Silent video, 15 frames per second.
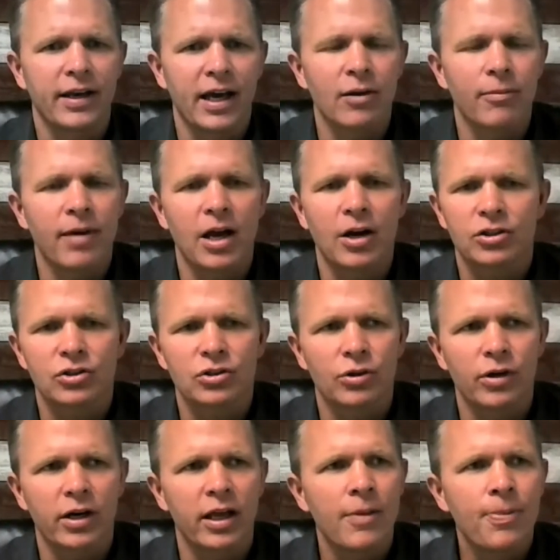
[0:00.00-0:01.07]
out about our
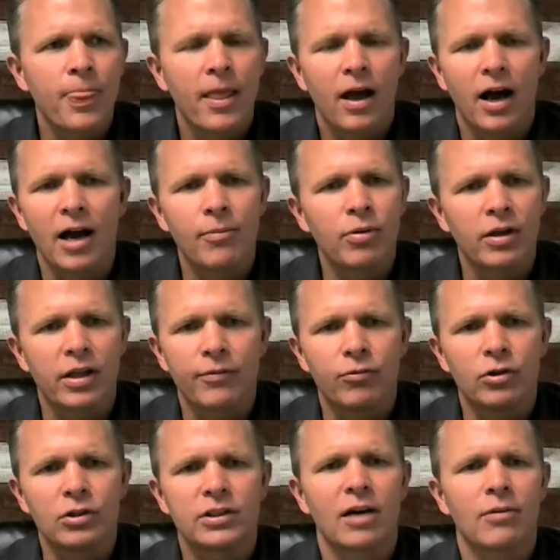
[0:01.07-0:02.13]
story, I believe
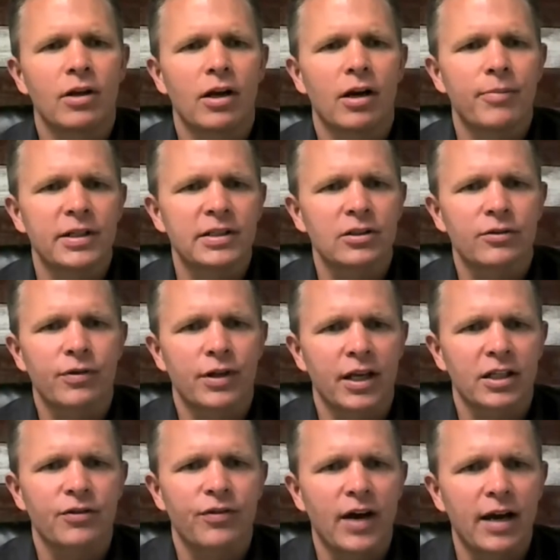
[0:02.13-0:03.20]
we'll double our business for the
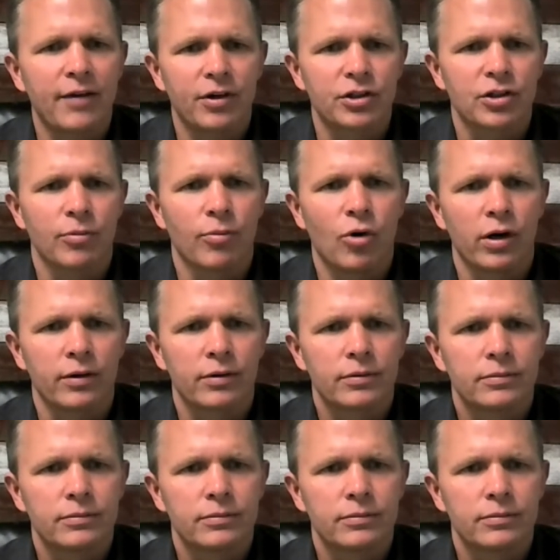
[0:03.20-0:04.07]
next 5 years or more.